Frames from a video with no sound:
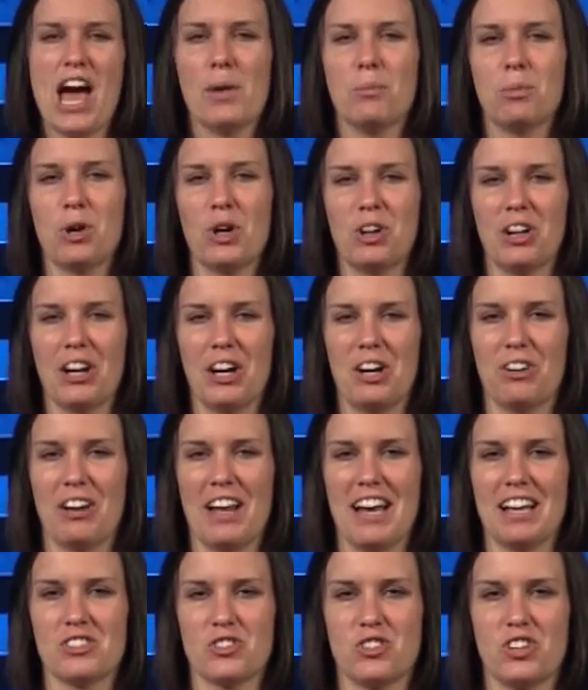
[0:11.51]
At Broken Arrow
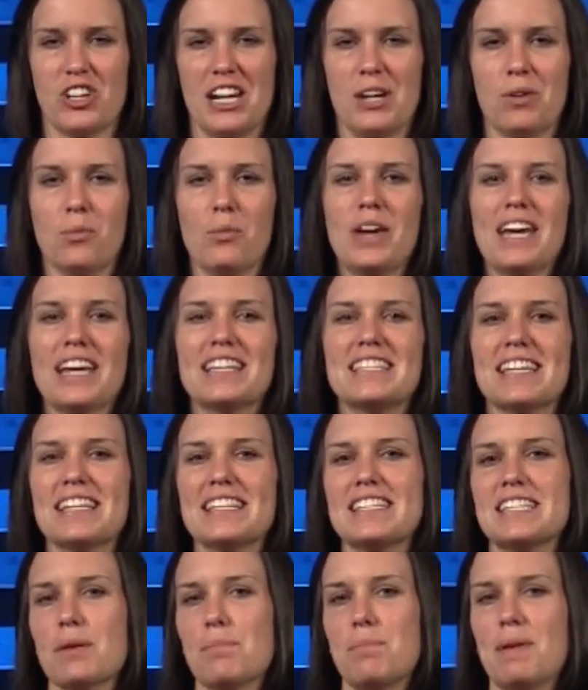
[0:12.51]
Nazarene, we
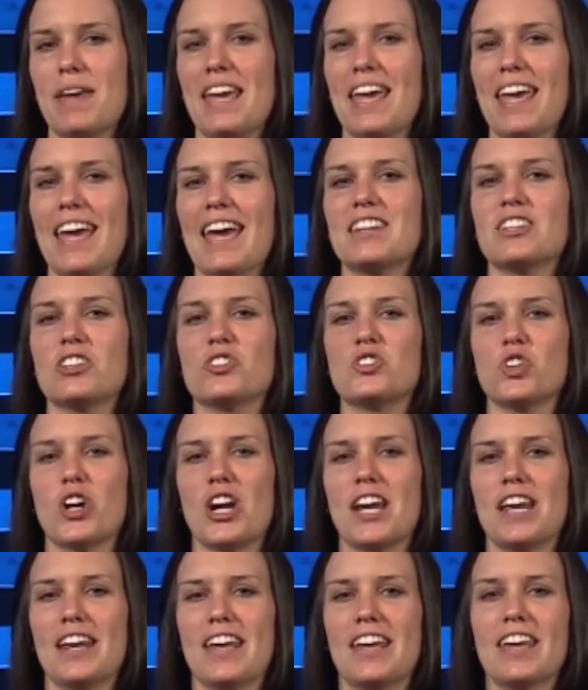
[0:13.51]
exist to be and to
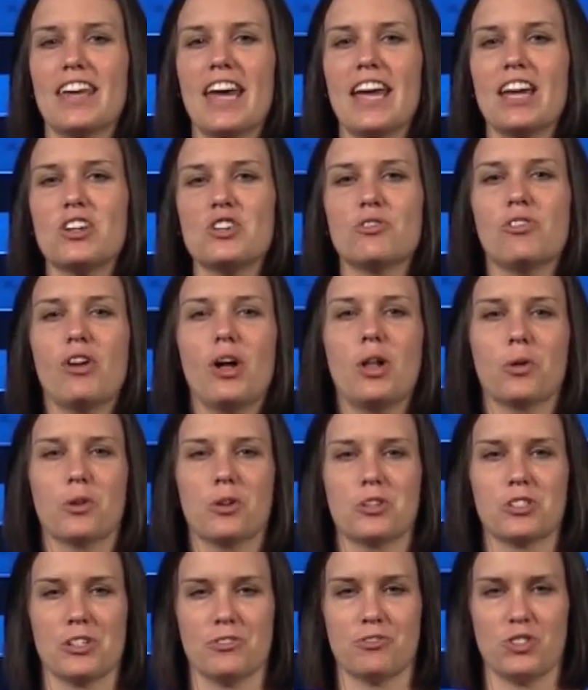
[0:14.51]
train engaged
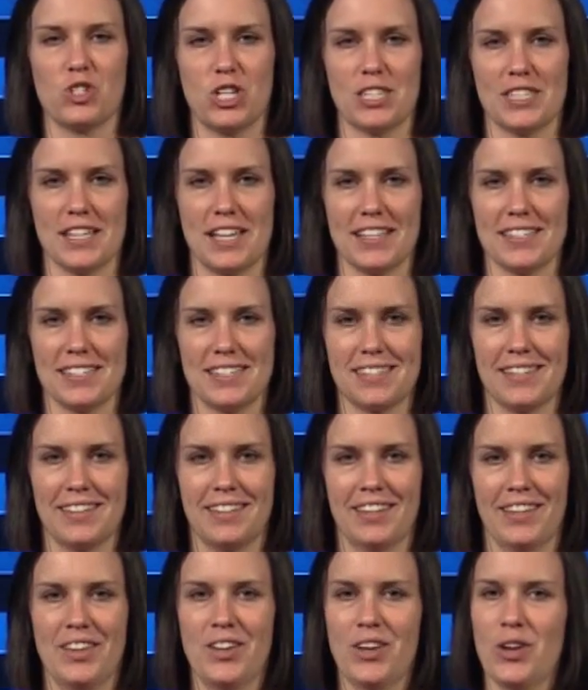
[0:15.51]
followers of Jesus.
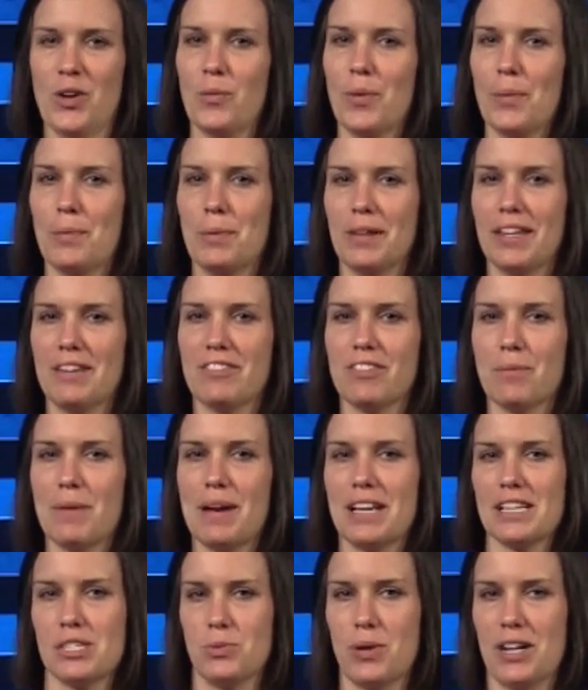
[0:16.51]
We believe the
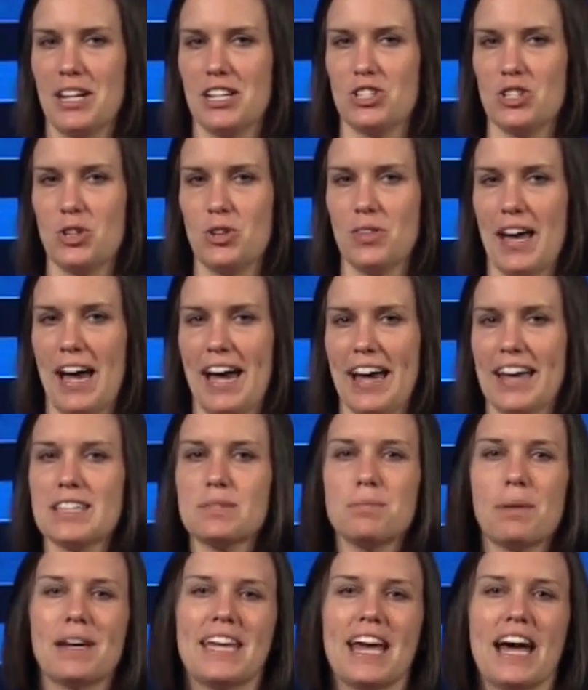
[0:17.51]
best way to do that
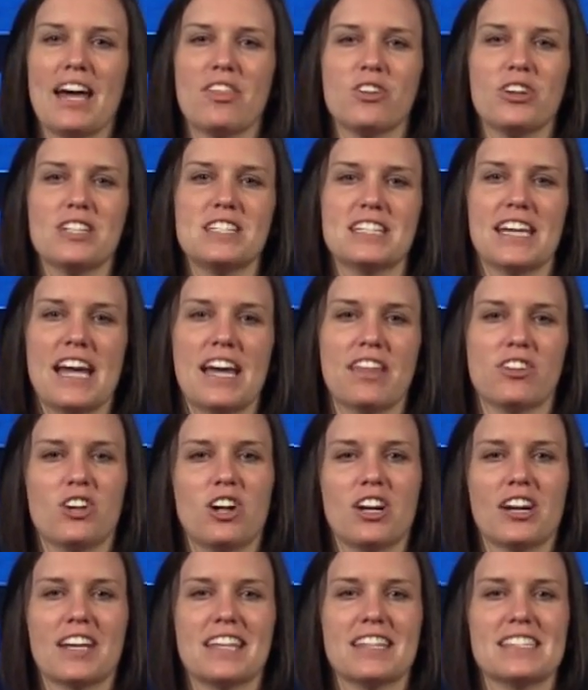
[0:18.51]
is by gathering together
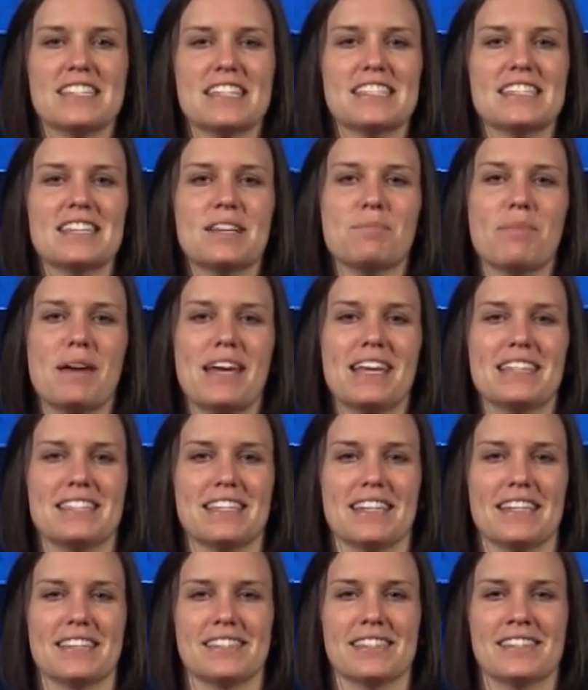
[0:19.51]
on a consistent
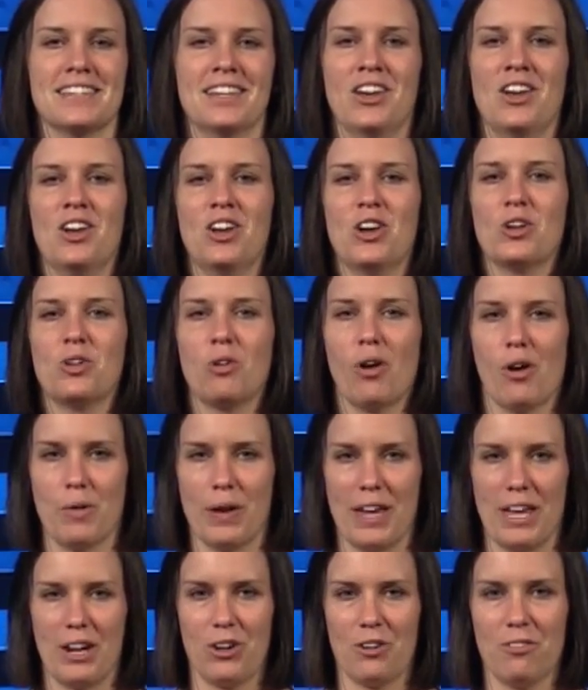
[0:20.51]
basis,
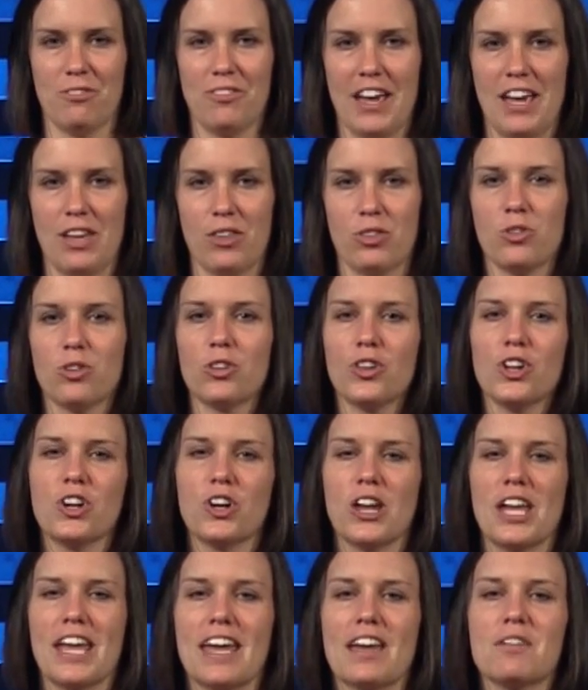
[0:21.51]
growing in our faith through
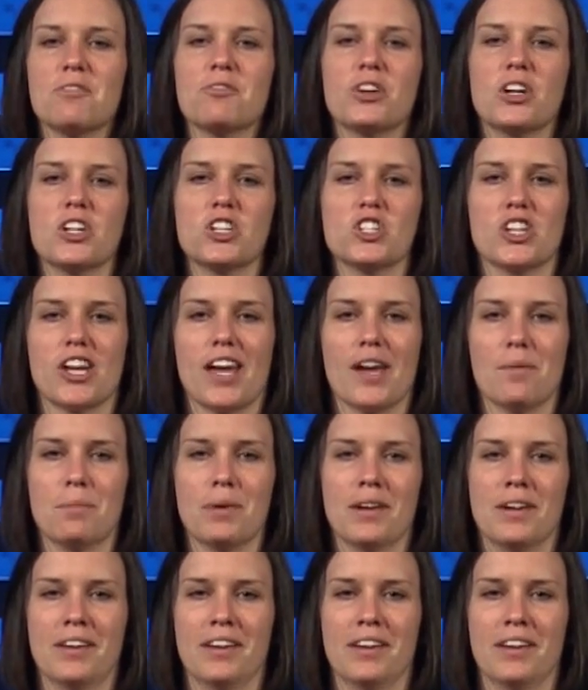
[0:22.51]
learning and friendship,